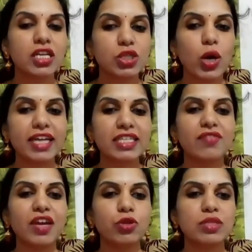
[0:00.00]
So as
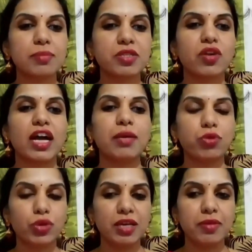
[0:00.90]
and when you
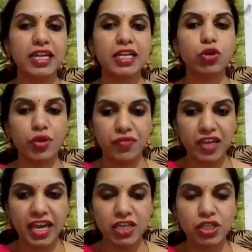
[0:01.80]
subscribe, you keep getting
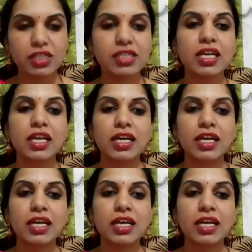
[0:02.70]
notifications.